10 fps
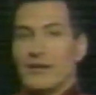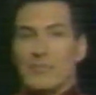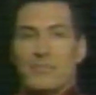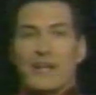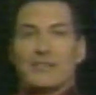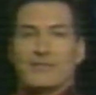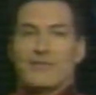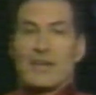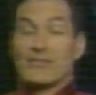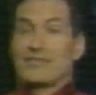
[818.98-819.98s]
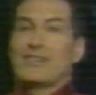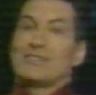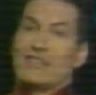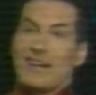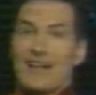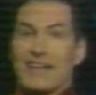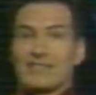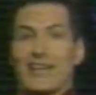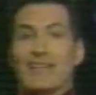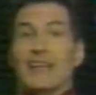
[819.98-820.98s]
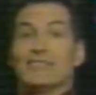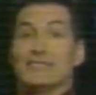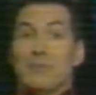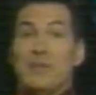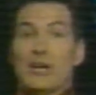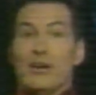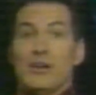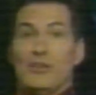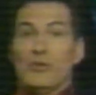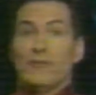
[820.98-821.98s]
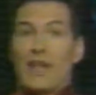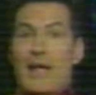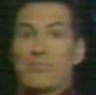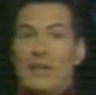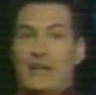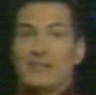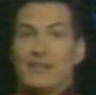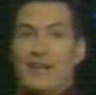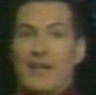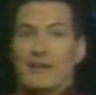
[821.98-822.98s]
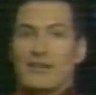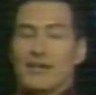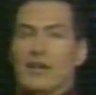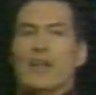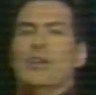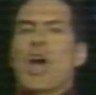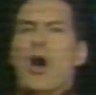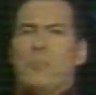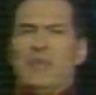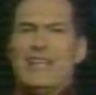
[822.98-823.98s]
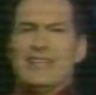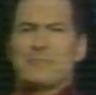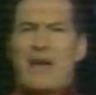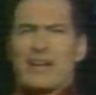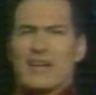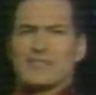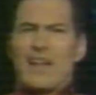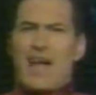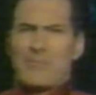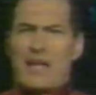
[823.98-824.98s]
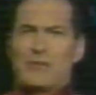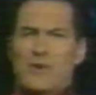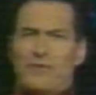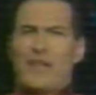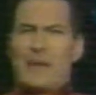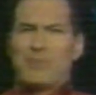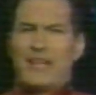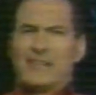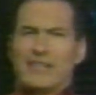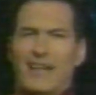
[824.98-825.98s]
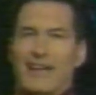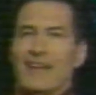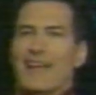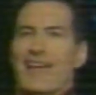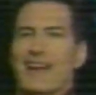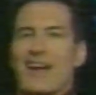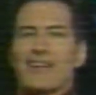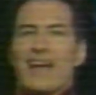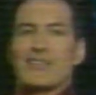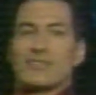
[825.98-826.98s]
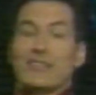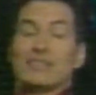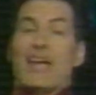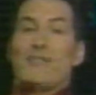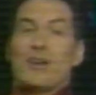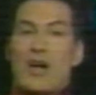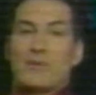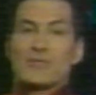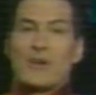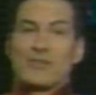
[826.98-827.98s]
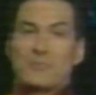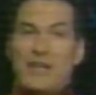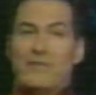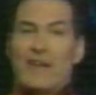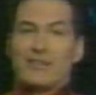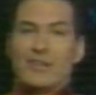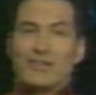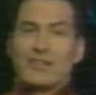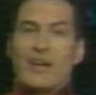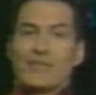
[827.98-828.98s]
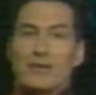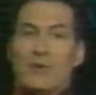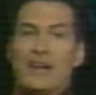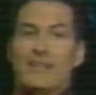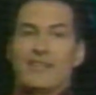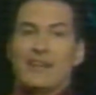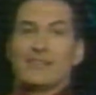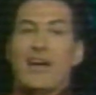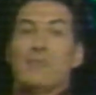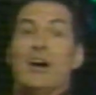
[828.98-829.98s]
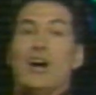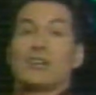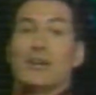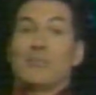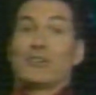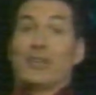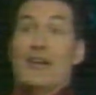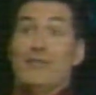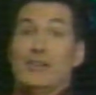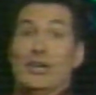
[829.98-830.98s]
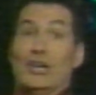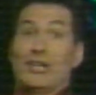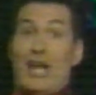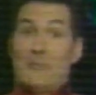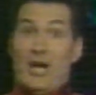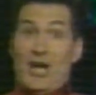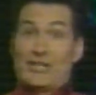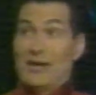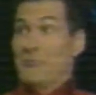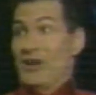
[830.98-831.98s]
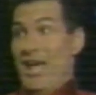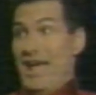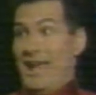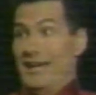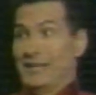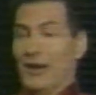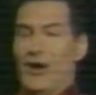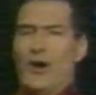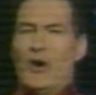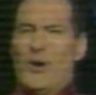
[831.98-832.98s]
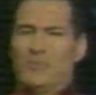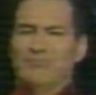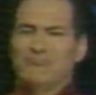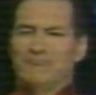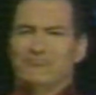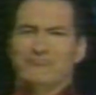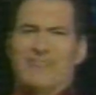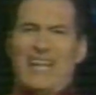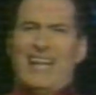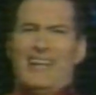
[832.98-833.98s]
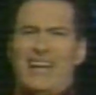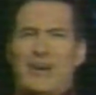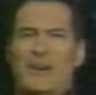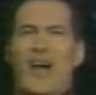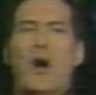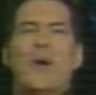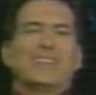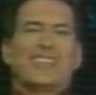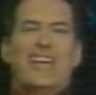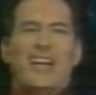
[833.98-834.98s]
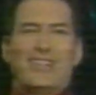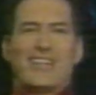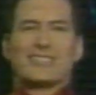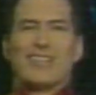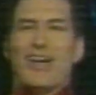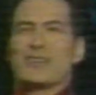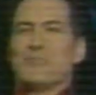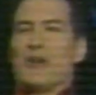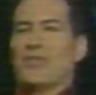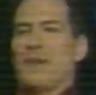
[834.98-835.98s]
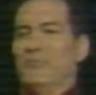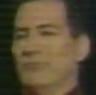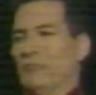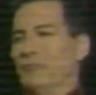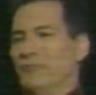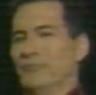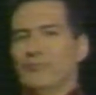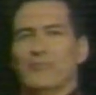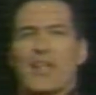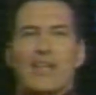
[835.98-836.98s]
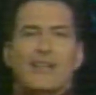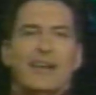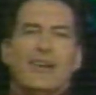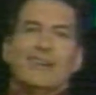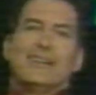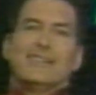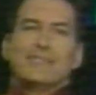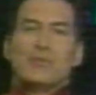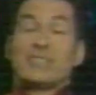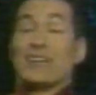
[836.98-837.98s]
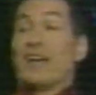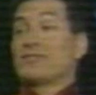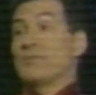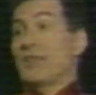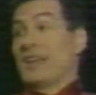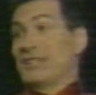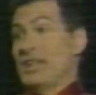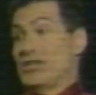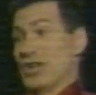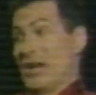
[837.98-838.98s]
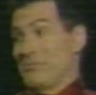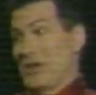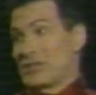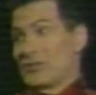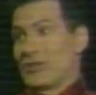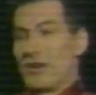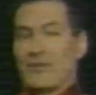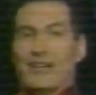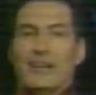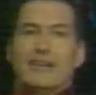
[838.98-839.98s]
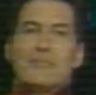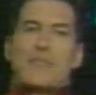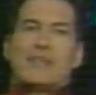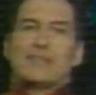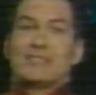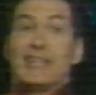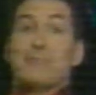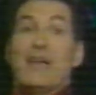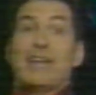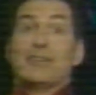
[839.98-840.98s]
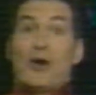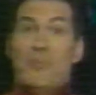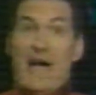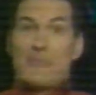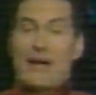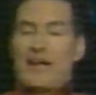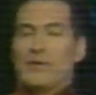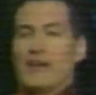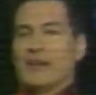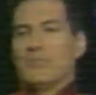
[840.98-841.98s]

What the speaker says: but because their guys say, Samir, you fly plane today. No, please, my cousin Ahmed will fly plane today. And our guys are just having Arby's roast beef out there in the Gulf, saying, what do you think, Tomahawk number 7 or Tomahawk number 9? You know, oh, what the hell, let's launch both of them. You know, we still have some of that Dijon mustard over there. Sinbad go bye-bye right in